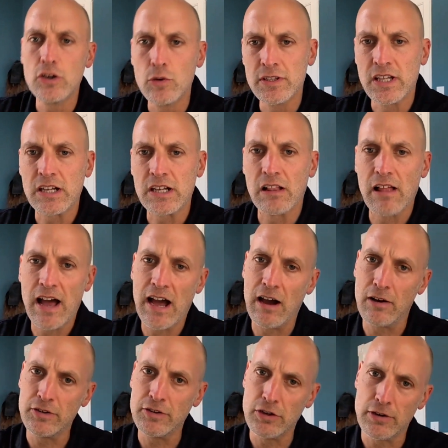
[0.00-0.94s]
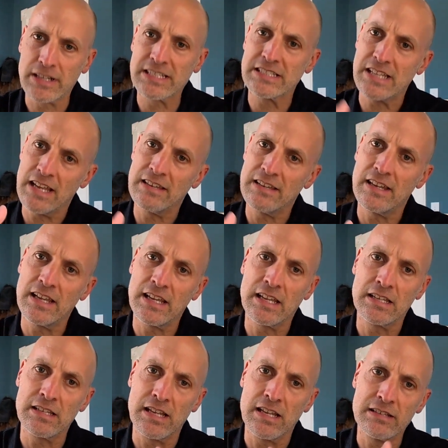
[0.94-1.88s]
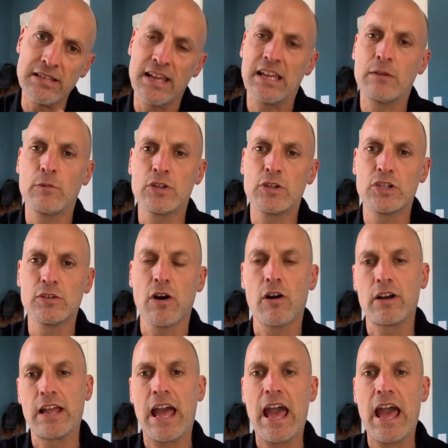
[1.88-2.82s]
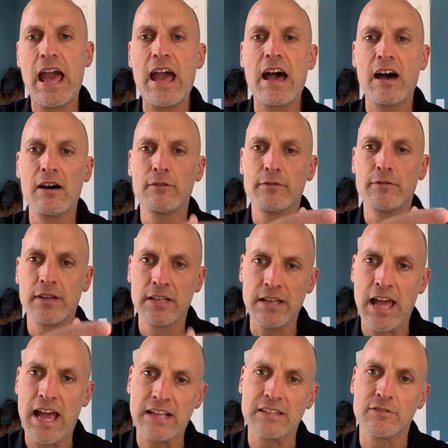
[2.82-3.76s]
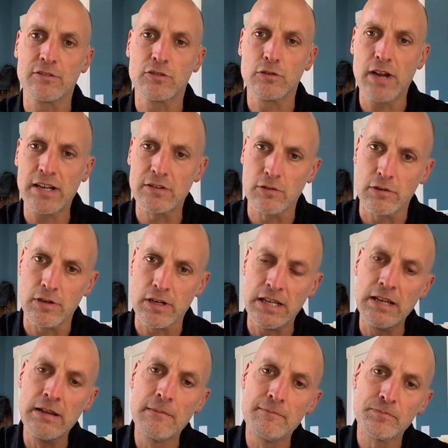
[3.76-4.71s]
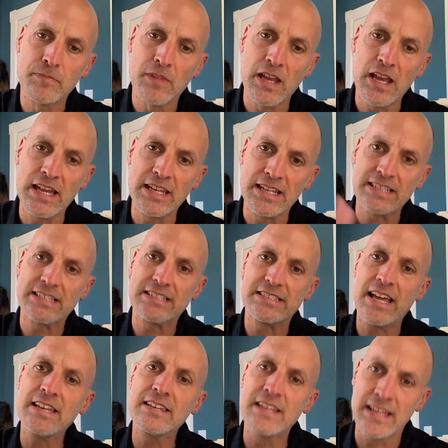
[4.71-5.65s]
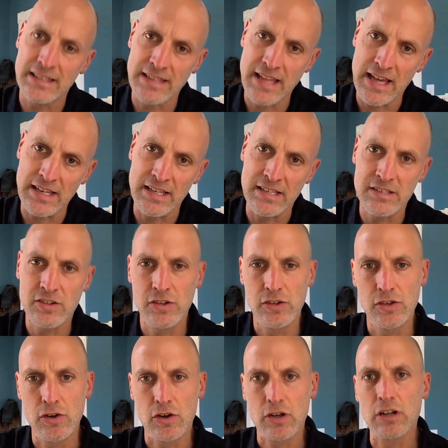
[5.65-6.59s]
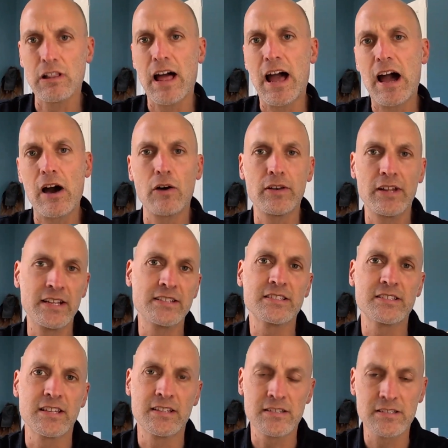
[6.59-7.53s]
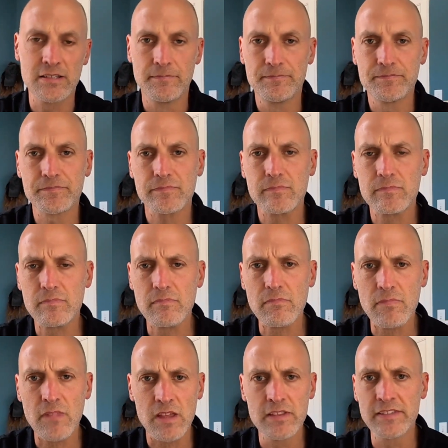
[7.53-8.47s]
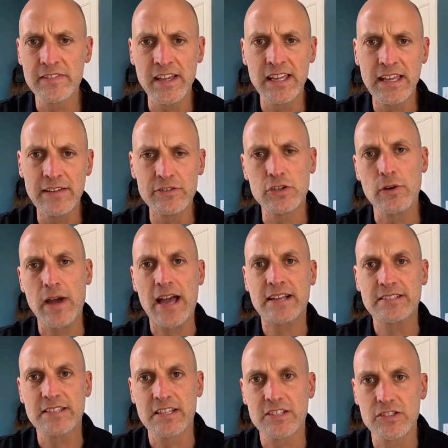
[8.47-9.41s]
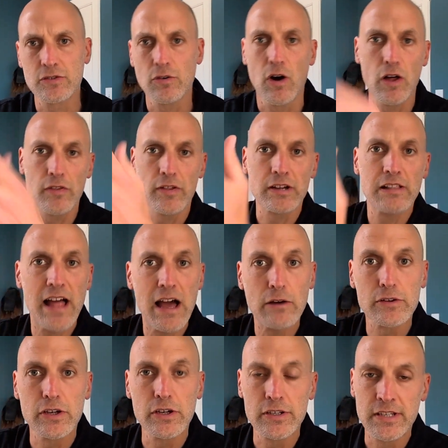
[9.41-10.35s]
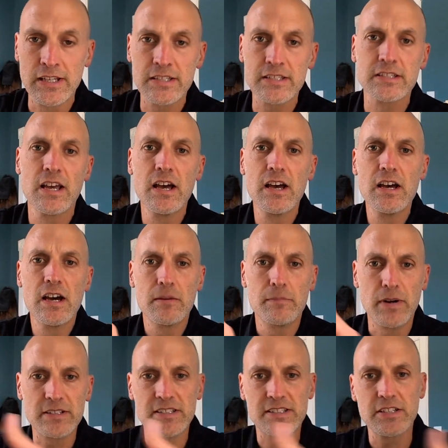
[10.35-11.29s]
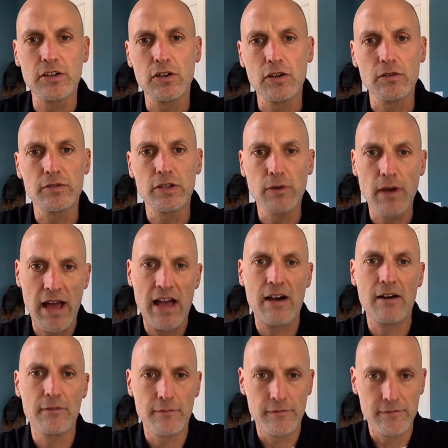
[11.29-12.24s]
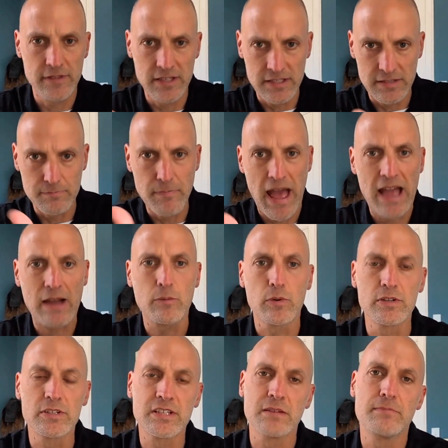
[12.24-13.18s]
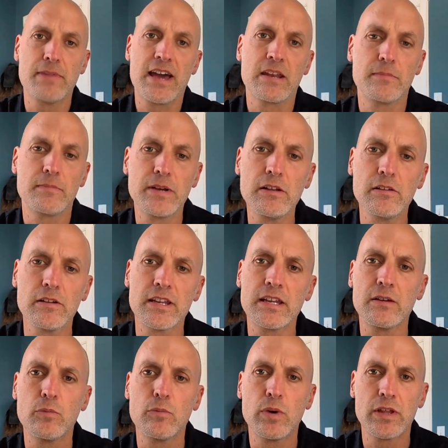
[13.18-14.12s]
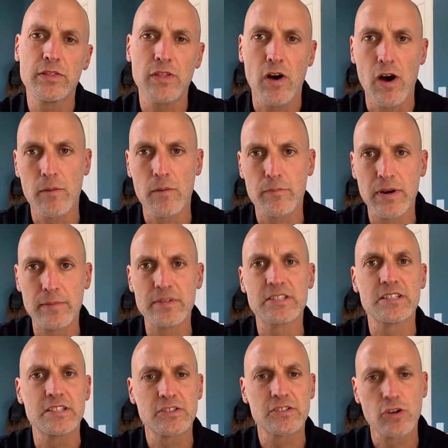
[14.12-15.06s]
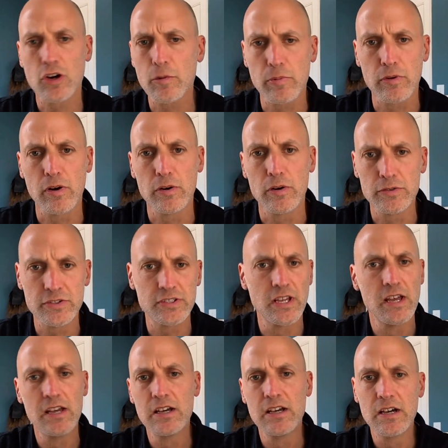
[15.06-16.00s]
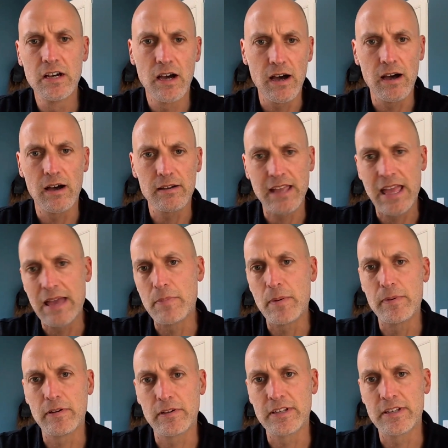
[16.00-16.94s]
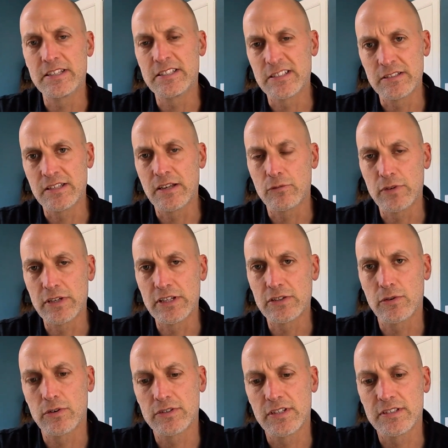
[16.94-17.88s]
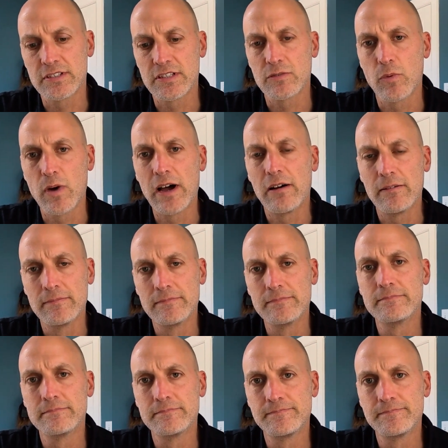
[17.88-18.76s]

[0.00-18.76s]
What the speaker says: new in the cloud, you're extending and taking what you already have in Active Directory and extending that into your cloud instance that then gives you access to all the cloud goodness, but still you have this backwards compatibility with on-premises Kerberos capabilities and resources as well.